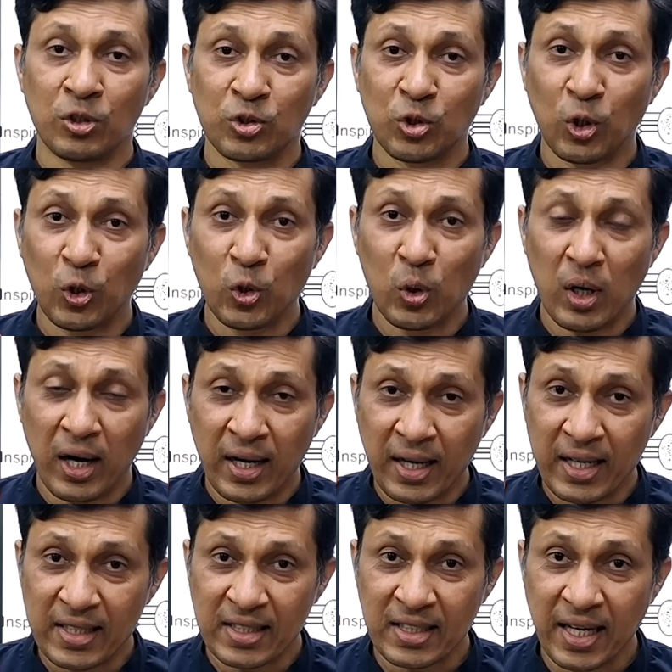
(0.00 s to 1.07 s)
So to
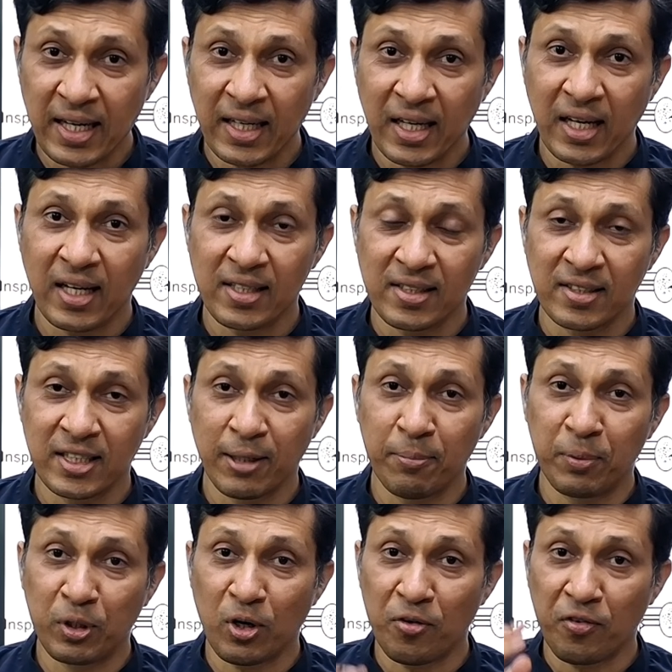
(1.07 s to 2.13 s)
understand the
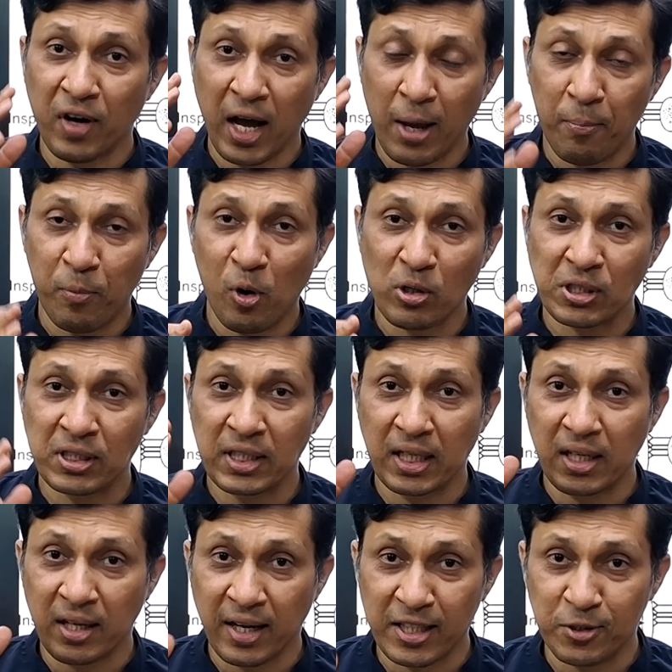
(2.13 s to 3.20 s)
concept of
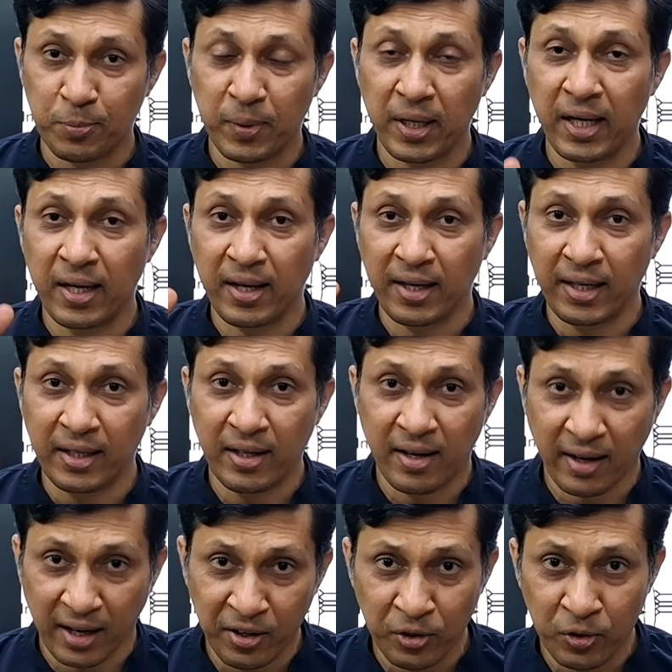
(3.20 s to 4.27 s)
hypoxic respiratory
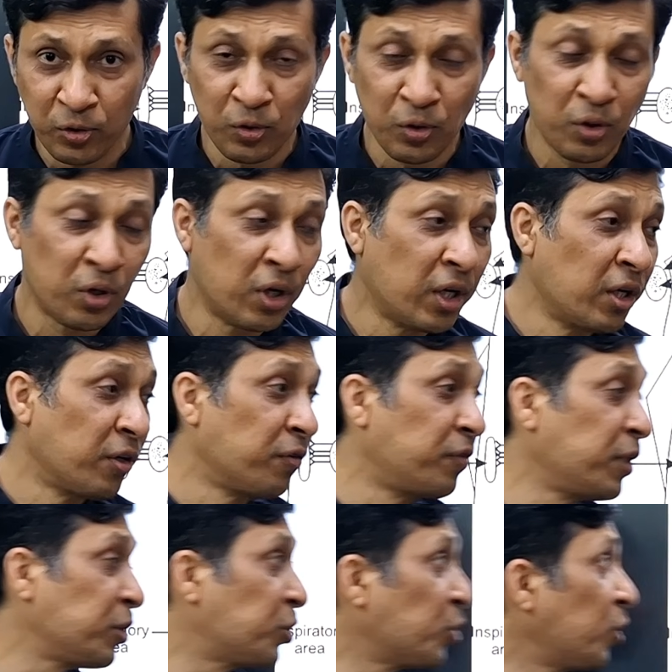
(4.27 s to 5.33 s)
drive,
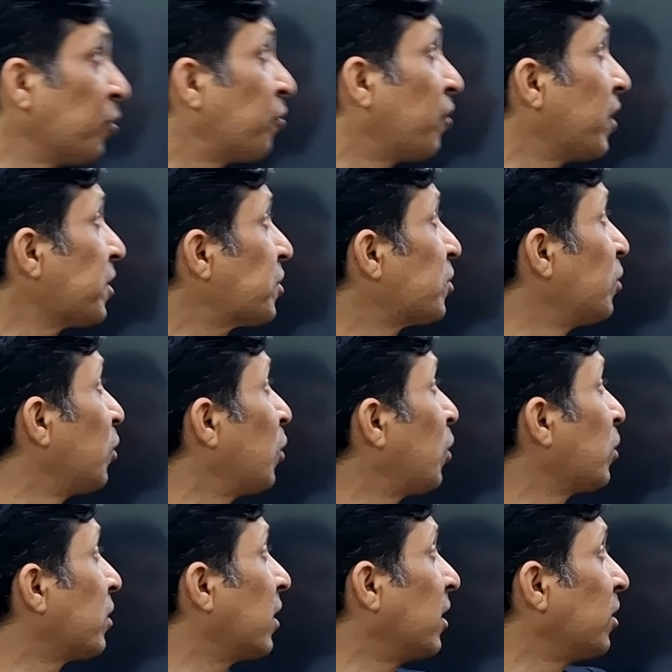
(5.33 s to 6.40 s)
we should first
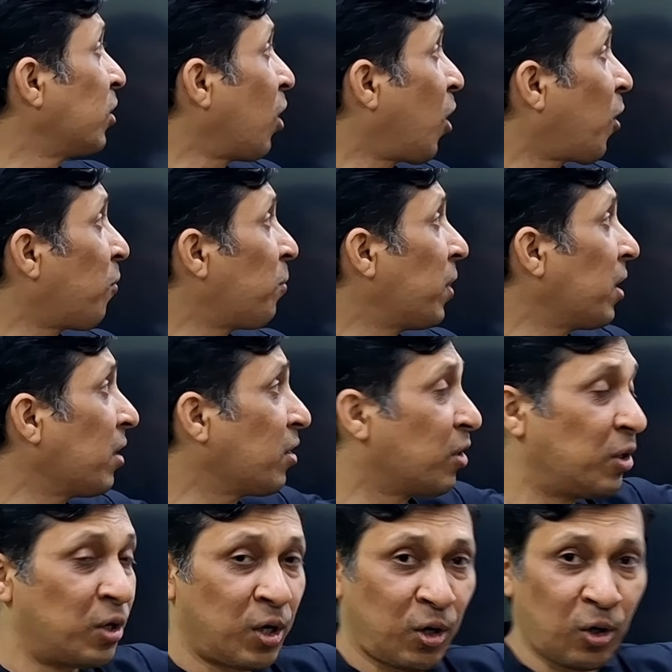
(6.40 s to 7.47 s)
know the normal
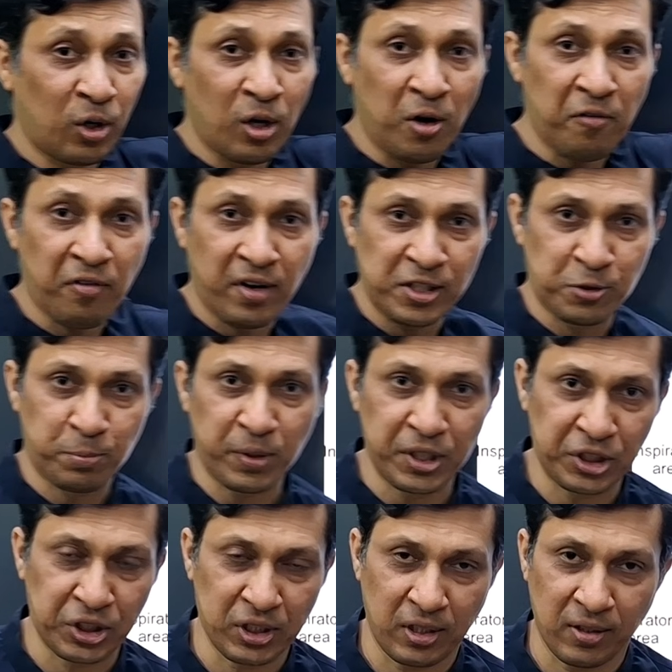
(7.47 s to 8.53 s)
control of
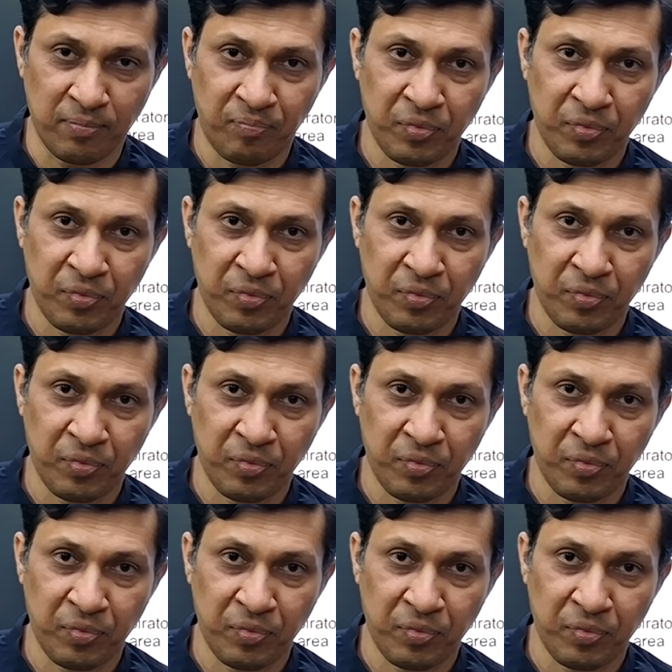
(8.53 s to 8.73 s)
respiration.